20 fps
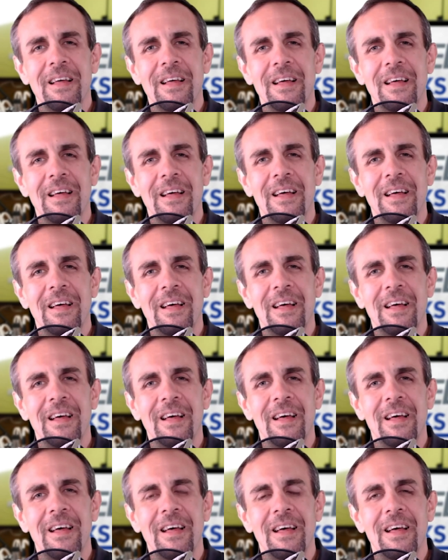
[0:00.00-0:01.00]

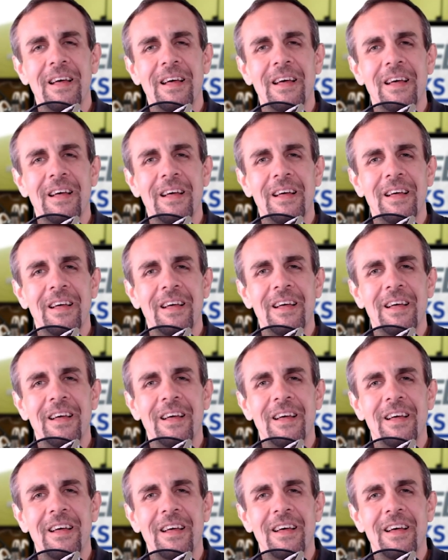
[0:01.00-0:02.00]

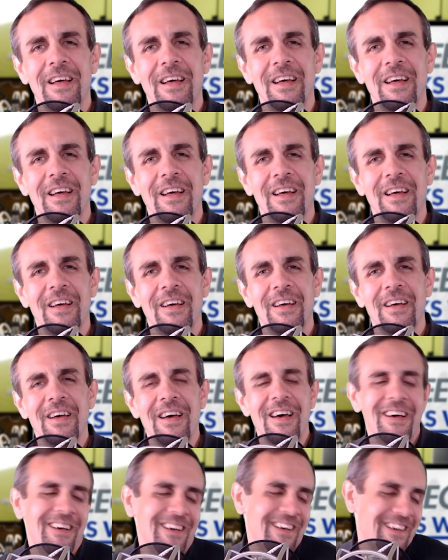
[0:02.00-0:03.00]

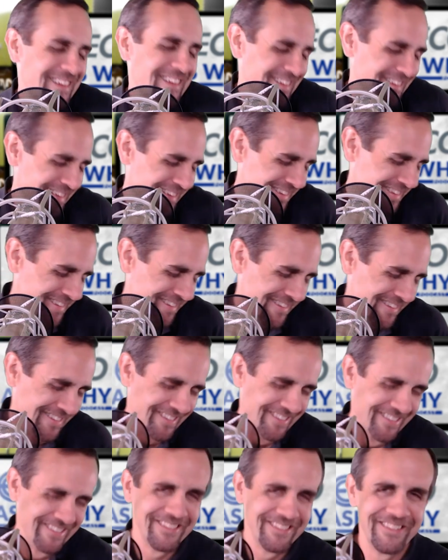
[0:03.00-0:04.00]

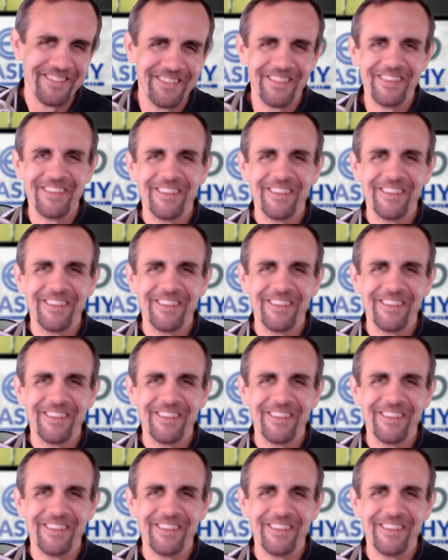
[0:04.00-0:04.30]
No words are spoken by the person on screen.